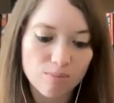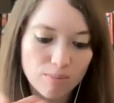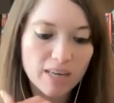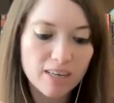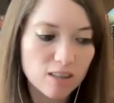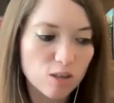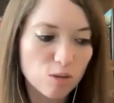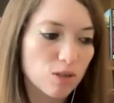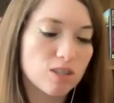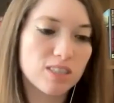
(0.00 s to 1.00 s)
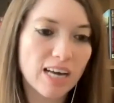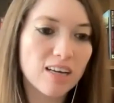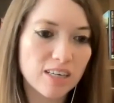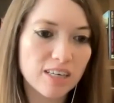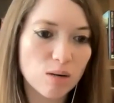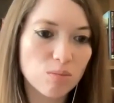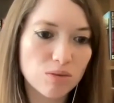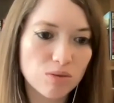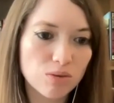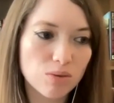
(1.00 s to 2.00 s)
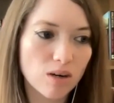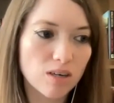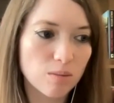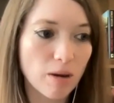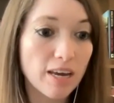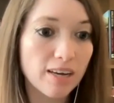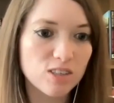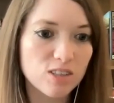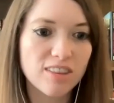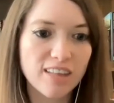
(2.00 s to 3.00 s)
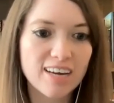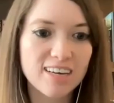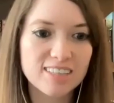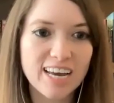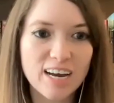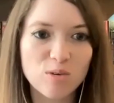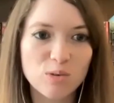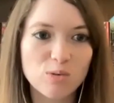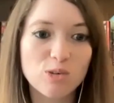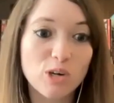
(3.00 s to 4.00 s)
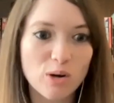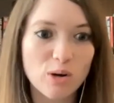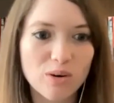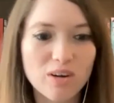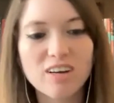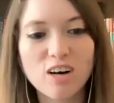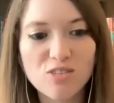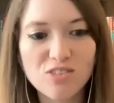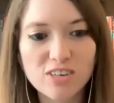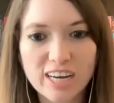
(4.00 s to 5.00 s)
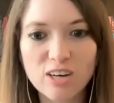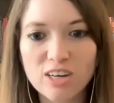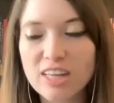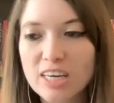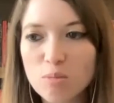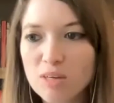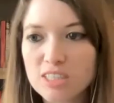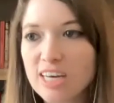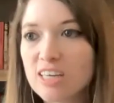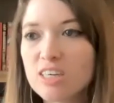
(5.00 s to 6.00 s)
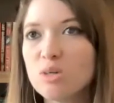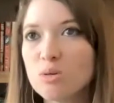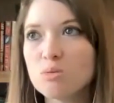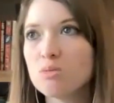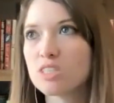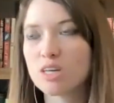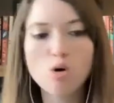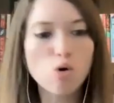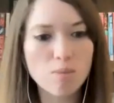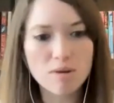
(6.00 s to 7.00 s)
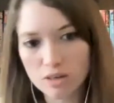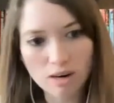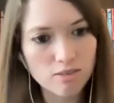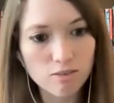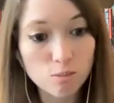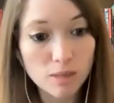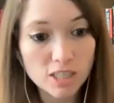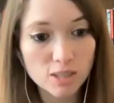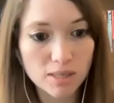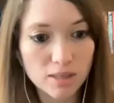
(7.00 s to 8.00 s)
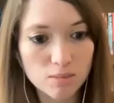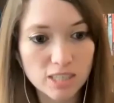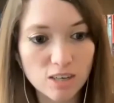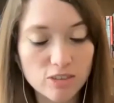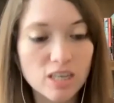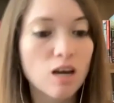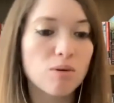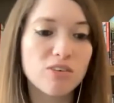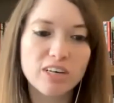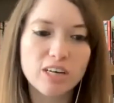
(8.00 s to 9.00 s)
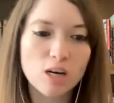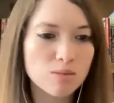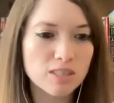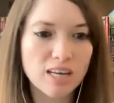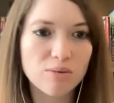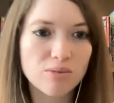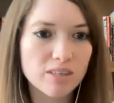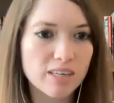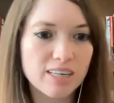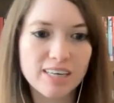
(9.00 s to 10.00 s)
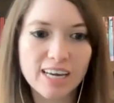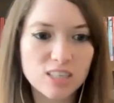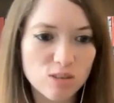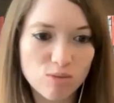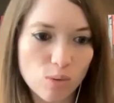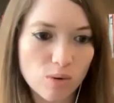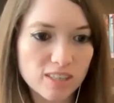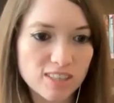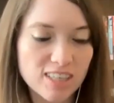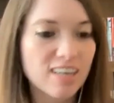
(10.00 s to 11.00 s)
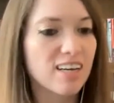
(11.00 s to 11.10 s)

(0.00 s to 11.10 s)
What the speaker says: making their personality come through on the page? And that is how you show over tell. And they can be telling you just like a whole paragraph of information about themselves, but if it comes in that really engaging voice,